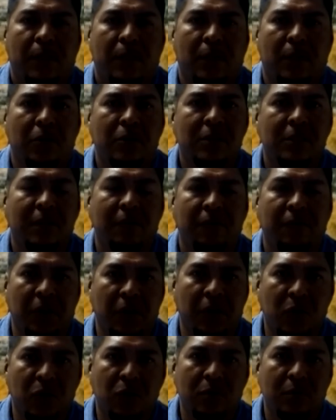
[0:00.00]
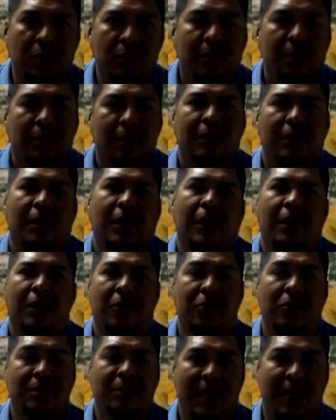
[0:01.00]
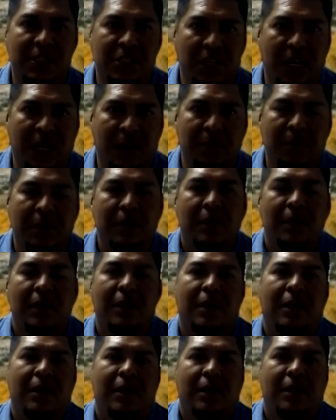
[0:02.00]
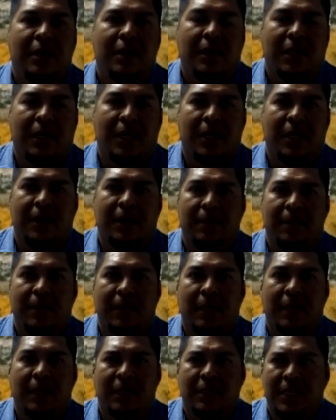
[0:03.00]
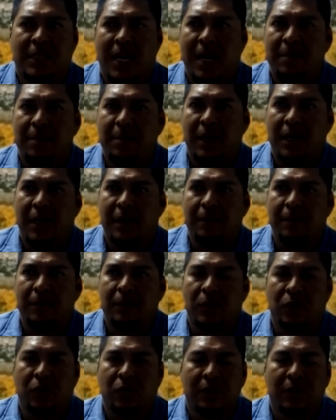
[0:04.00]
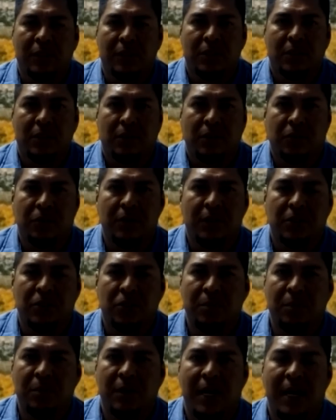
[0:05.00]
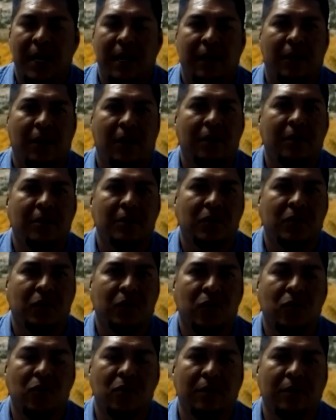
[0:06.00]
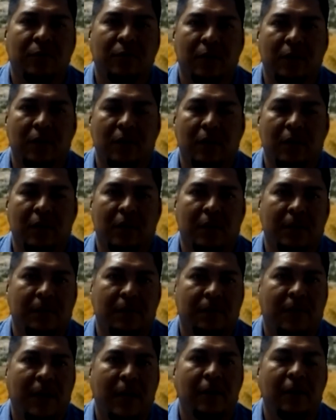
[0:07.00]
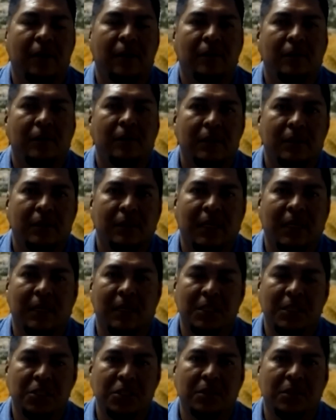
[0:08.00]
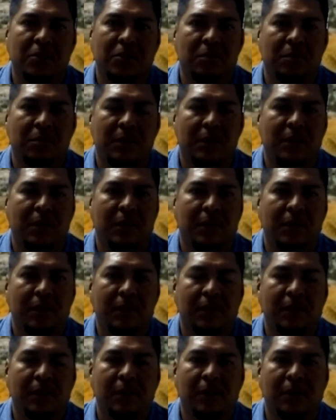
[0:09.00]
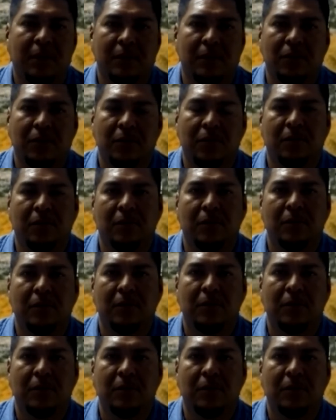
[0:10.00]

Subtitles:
losing a vehicle, losing my job. At the time, during the summer, I had gone to school for a fire technician to be, to